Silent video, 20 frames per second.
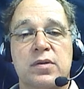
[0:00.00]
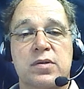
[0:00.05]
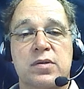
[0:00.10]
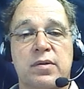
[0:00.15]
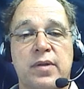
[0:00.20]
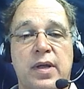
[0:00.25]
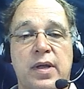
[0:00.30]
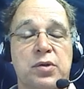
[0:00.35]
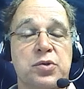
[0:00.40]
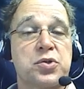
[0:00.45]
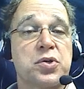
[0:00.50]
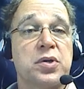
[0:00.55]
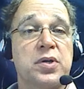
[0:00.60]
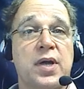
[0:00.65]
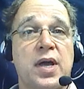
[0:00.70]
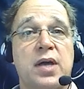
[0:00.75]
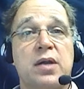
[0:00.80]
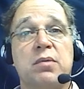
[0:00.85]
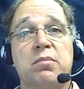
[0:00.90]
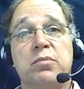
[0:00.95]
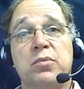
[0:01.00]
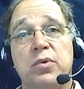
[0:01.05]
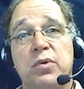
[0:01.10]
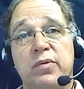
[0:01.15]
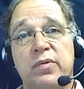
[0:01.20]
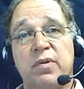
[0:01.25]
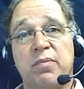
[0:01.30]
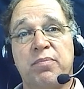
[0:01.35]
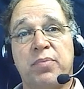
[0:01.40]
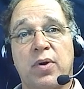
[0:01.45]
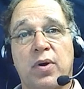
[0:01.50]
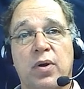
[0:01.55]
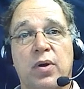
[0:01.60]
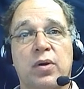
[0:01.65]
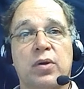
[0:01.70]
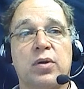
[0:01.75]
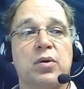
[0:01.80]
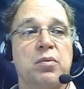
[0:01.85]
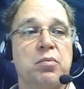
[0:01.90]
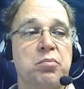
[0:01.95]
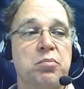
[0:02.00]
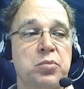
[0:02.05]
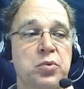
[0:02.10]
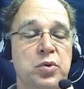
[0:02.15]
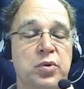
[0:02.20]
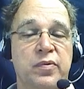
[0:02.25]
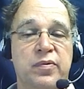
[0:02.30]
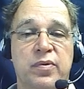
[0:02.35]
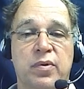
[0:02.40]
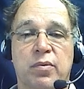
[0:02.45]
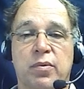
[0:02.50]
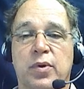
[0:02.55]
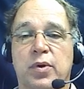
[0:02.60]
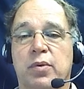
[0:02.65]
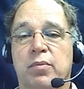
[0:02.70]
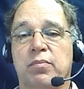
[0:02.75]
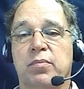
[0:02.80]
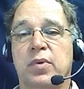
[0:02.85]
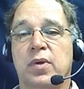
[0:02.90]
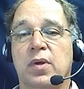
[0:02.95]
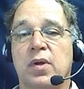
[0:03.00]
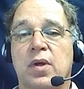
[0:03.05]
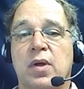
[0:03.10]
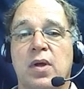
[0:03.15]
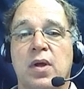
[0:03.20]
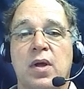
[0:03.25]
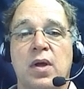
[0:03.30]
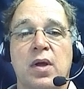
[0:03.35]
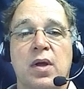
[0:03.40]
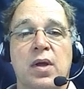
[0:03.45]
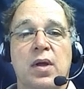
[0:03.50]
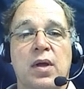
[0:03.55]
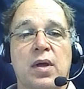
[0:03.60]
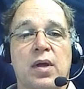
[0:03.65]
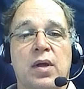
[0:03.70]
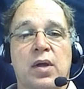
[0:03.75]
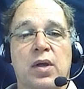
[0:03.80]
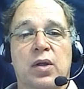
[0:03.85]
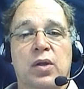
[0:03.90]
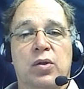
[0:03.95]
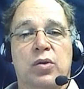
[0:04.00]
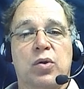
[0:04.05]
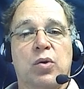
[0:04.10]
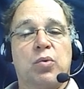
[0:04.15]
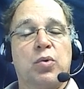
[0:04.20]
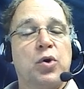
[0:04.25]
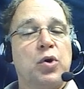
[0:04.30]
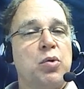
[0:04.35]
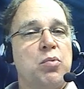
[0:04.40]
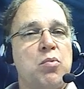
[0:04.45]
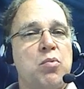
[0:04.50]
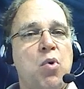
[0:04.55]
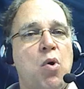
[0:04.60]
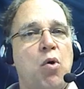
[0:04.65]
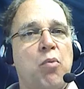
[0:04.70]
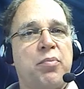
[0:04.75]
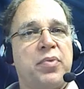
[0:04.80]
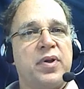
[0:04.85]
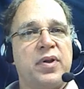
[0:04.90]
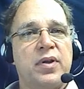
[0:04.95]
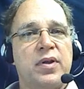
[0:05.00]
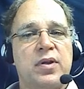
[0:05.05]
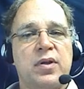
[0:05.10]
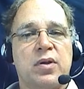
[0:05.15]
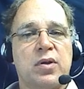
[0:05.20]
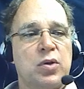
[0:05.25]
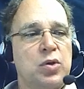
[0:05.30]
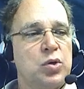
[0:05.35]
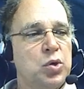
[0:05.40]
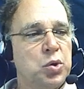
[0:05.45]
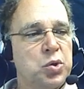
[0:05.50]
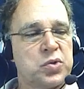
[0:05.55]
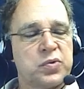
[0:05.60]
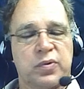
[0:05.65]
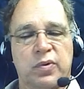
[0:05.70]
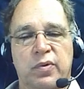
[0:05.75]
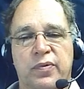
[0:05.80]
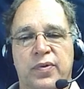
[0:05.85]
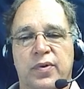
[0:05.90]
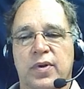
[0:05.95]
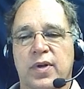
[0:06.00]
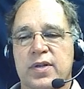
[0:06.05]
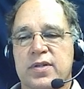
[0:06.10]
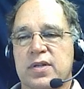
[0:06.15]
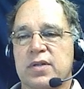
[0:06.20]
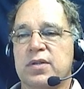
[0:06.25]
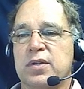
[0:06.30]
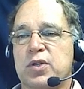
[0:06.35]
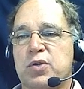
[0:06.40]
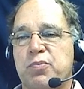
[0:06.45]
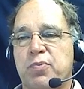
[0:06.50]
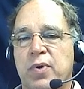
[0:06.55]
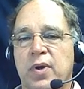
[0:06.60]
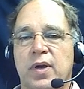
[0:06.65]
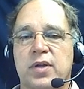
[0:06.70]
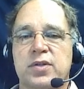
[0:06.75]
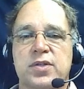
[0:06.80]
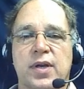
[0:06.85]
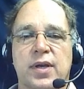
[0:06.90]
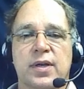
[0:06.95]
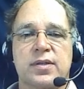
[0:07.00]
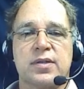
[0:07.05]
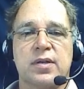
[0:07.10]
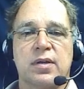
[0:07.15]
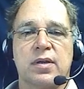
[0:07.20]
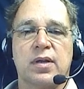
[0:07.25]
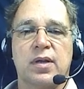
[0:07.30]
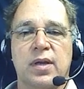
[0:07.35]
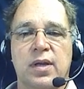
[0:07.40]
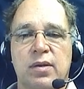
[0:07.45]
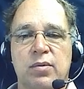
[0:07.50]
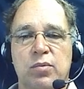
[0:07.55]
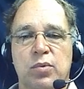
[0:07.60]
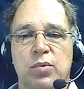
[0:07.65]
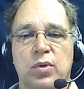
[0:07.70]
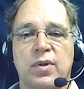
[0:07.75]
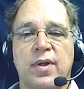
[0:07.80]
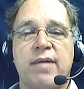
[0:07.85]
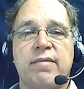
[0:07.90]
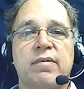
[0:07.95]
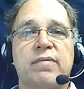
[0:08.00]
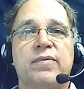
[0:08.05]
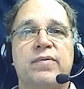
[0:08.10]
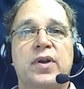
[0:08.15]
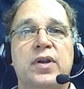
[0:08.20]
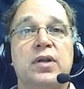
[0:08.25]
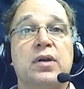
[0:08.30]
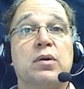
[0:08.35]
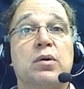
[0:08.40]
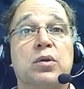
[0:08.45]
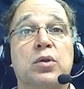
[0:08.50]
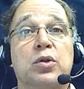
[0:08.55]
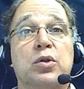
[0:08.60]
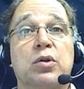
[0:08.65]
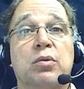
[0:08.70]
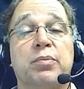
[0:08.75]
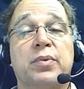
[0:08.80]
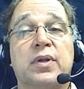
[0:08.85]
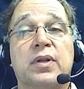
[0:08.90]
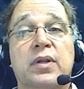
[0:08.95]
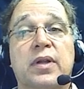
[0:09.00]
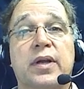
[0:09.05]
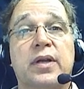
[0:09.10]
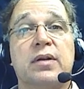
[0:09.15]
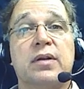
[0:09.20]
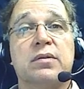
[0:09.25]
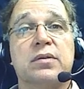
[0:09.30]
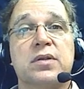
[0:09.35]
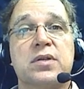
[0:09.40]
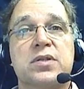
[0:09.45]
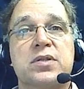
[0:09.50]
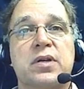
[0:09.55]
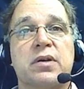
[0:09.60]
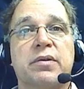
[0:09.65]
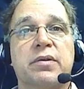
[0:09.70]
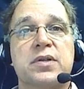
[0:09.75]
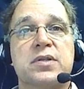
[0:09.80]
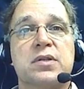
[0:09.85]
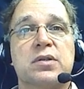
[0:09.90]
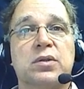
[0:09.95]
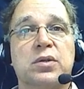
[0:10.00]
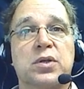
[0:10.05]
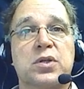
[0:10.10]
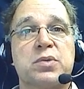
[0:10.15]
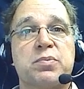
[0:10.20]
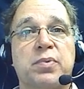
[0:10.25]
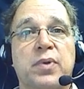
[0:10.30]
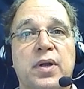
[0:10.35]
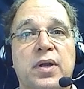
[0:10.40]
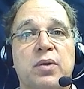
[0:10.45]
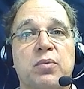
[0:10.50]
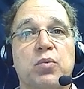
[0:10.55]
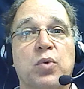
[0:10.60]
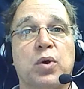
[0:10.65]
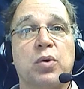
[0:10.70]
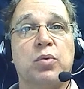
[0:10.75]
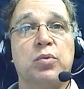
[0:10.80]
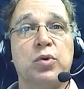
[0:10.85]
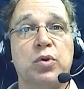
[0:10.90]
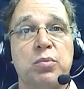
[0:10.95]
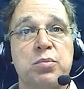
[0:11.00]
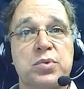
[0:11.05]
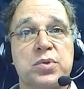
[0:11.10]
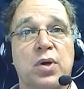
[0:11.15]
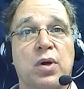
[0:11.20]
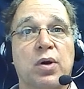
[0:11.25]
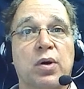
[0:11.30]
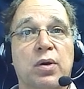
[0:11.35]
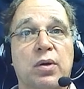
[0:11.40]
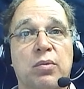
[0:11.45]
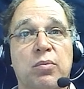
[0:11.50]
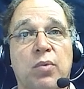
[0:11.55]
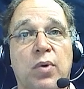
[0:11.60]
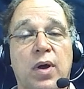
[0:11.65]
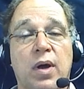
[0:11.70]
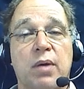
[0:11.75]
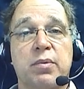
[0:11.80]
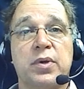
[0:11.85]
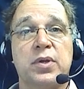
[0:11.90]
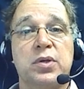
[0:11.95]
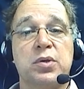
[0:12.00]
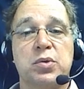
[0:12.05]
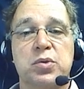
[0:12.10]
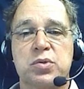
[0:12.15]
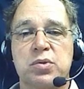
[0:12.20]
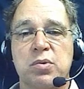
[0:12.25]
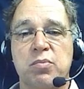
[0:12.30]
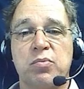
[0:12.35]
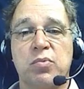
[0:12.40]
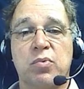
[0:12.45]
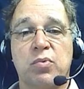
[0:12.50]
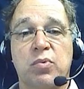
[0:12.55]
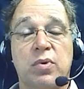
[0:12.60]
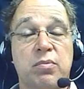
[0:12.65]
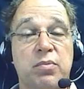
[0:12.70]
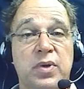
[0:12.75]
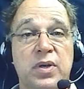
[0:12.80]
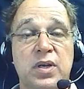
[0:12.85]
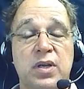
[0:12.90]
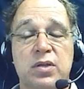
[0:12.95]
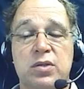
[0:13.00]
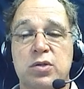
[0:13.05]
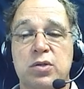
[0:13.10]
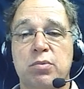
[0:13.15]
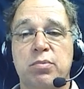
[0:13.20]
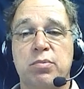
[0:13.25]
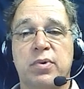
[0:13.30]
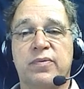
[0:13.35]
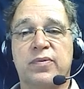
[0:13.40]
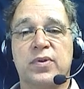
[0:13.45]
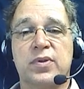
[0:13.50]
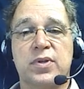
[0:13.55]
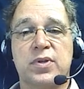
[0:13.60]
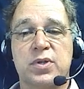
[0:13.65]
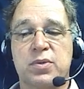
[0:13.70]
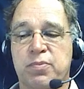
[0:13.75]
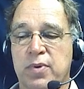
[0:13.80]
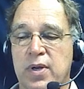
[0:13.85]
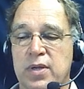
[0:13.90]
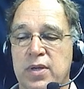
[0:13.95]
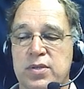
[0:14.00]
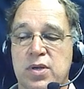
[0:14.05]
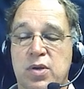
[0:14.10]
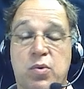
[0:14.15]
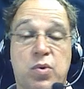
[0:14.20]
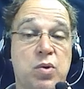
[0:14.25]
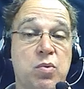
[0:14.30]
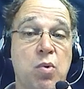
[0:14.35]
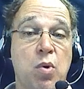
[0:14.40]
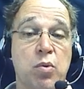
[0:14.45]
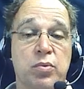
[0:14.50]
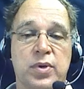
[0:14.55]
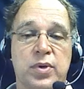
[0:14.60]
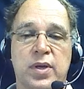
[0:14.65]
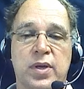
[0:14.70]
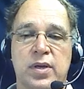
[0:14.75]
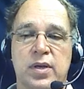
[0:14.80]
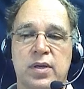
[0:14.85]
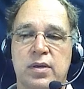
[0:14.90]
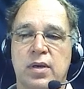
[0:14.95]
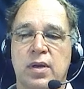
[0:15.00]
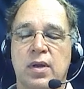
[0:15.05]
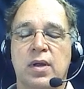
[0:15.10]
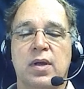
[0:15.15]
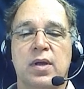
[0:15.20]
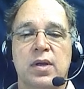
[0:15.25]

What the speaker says: So that'll show you how to move the part, move the room. The room won't be useful for us in this project, and we'll have a video a little bit later in the series that'll explain what rooms are and why we use them when we need to, but for this project we won't need it.